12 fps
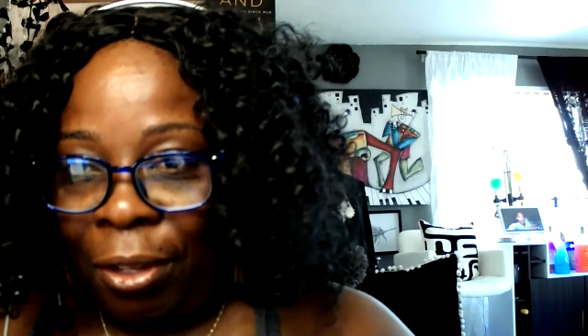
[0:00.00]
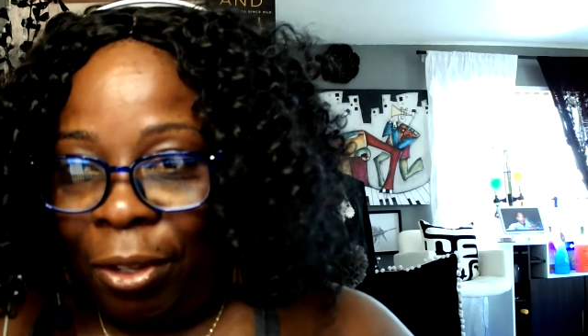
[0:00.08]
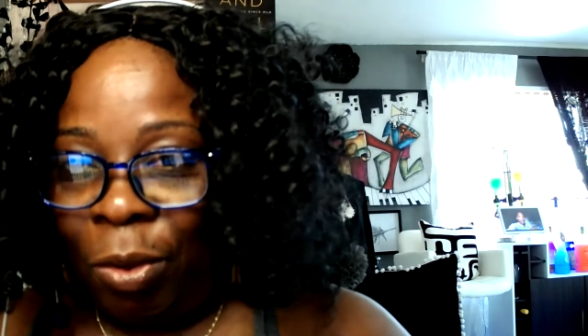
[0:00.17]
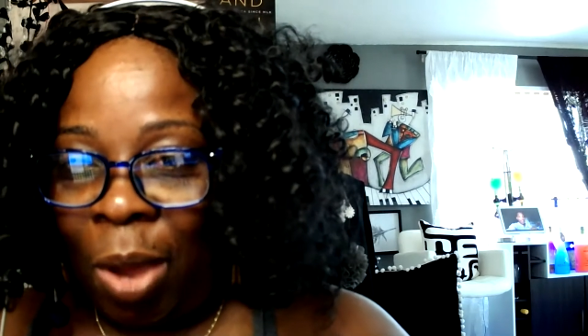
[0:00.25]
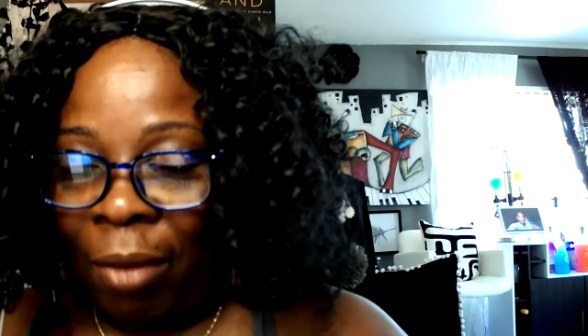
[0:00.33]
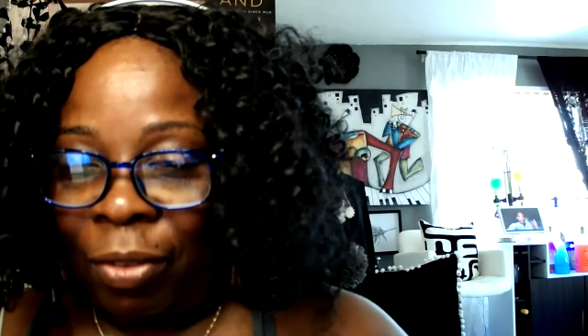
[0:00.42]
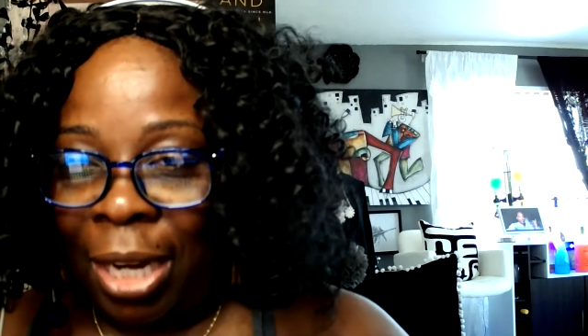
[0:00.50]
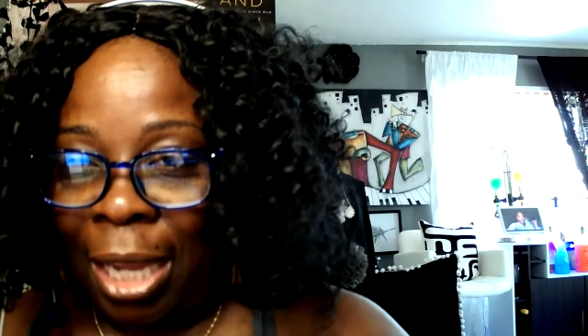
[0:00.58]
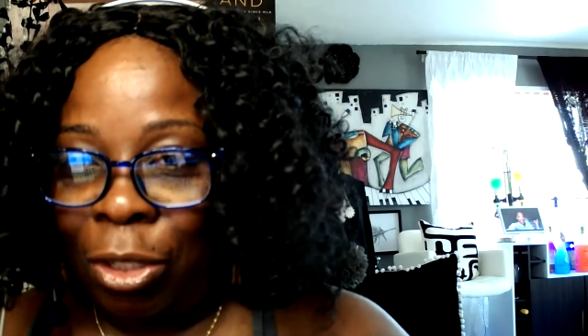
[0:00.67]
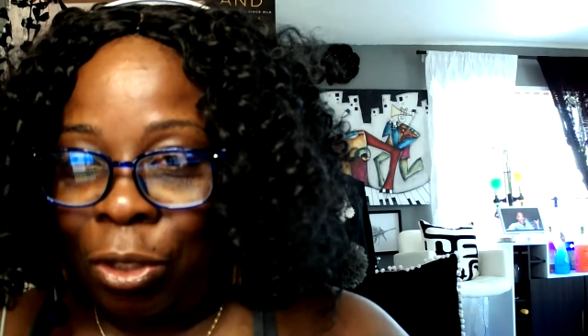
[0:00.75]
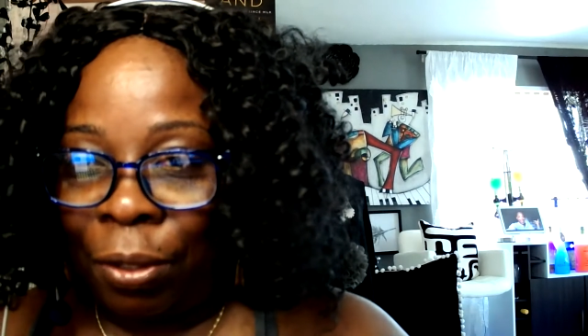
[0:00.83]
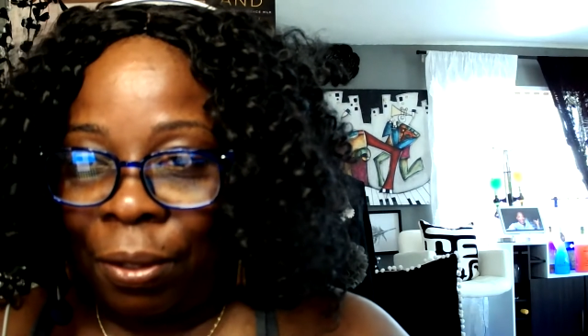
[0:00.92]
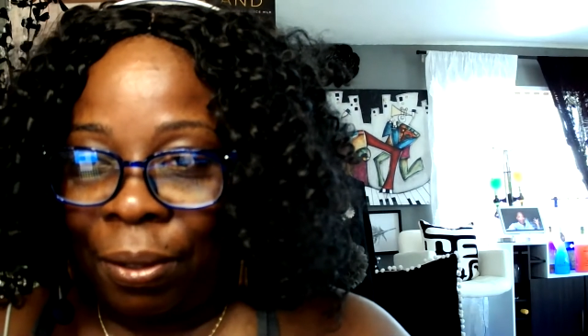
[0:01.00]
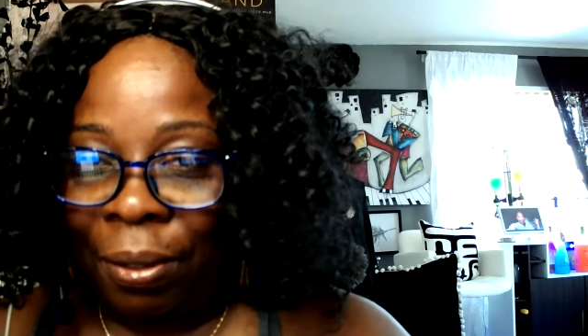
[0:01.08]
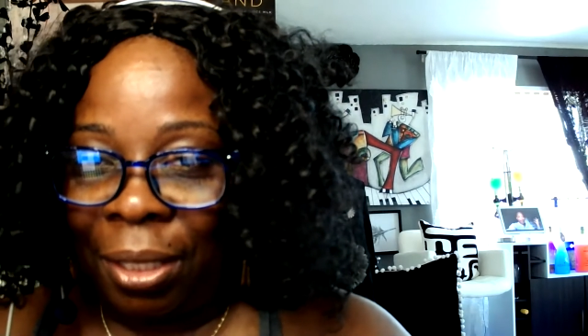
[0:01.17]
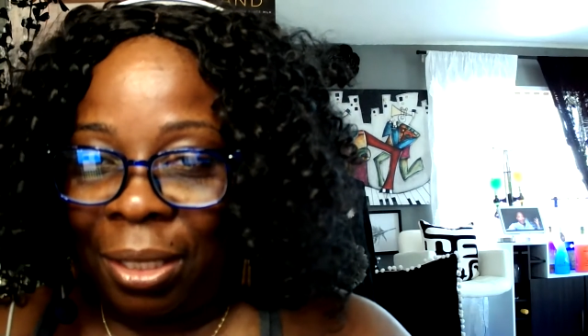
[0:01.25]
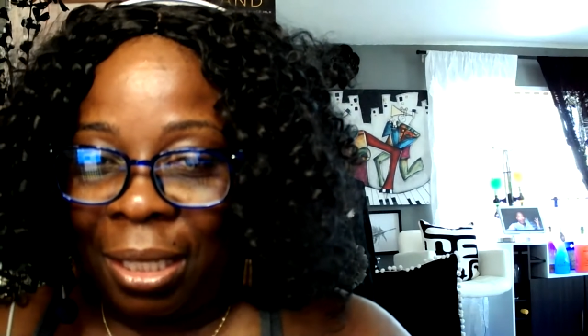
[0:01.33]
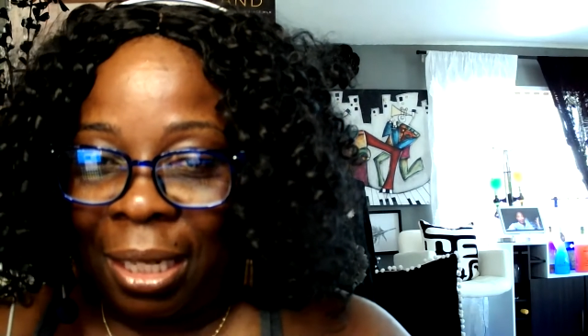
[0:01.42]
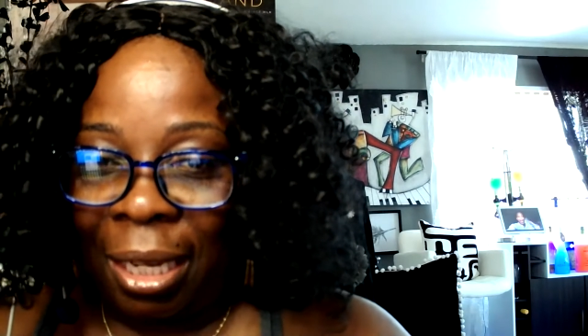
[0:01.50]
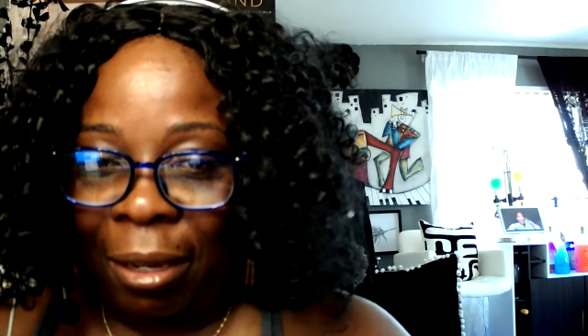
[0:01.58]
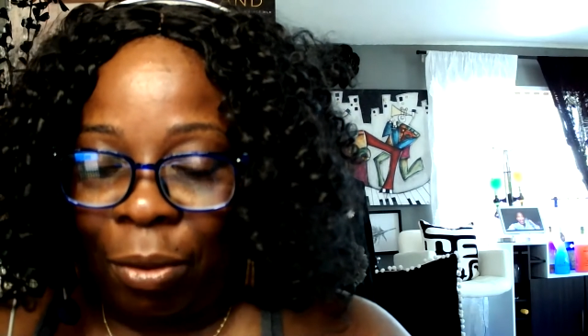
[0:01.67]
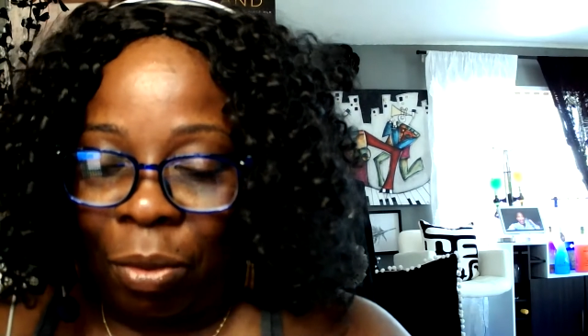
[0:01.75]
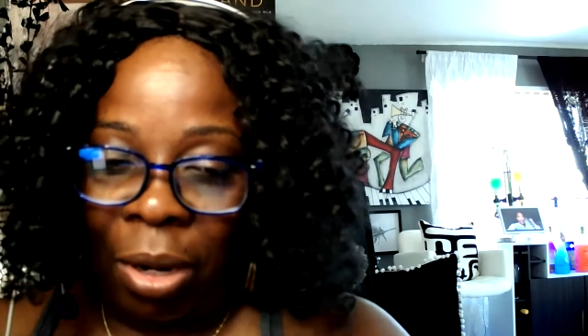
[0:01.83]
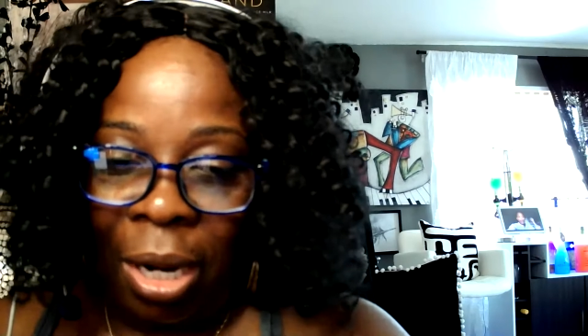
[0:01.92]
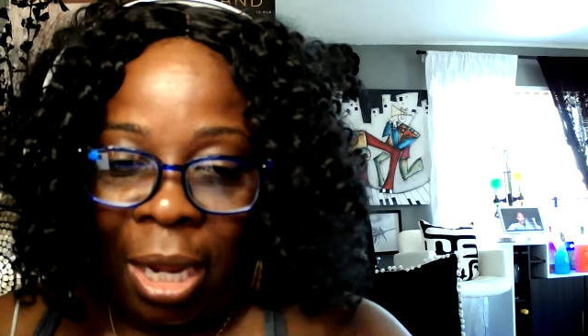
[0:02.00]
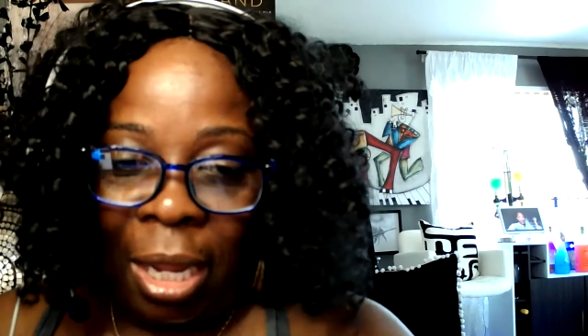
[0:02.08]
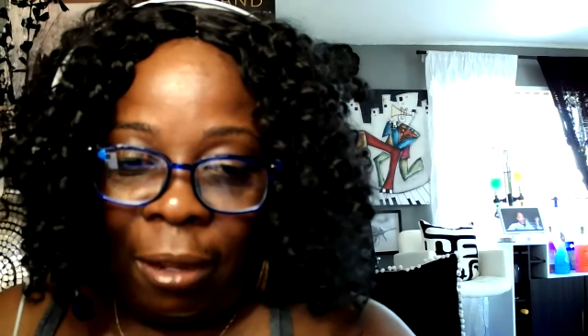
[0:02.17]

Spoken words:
you have a nice shirt on today, or